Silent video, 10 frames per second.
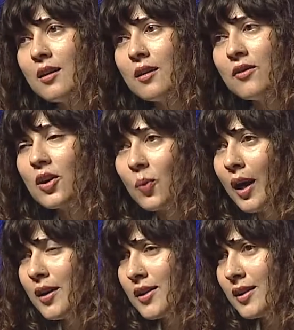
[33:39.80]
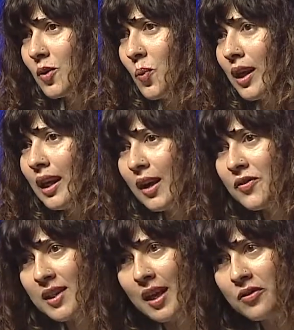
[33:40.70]
requires that one
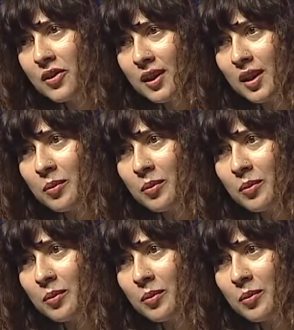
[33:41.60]
loves everything,